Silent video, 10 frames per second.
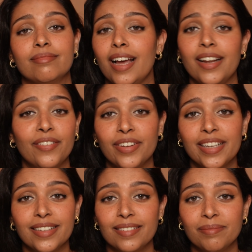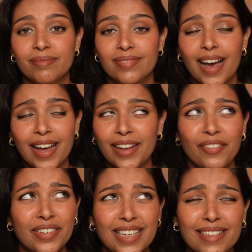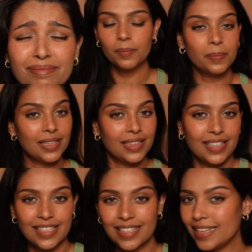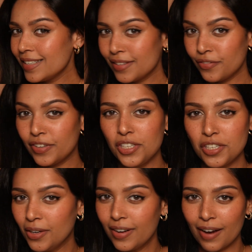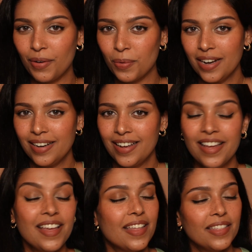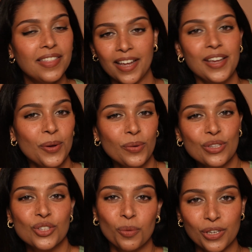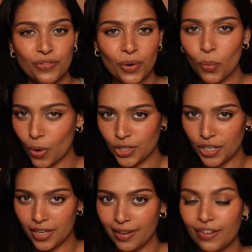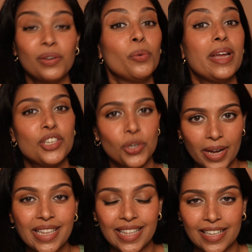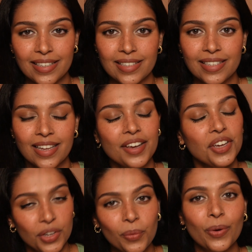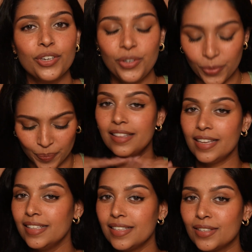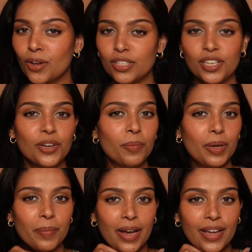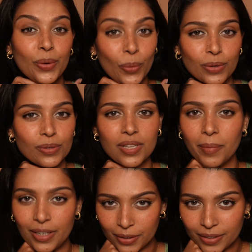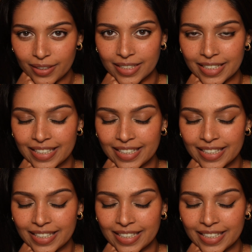I love it. I love it. But this is the finished look, everyone. Thank you so much for watching. If you enjoyed this, you know what to do. This is honestly going to be my go-to summer look.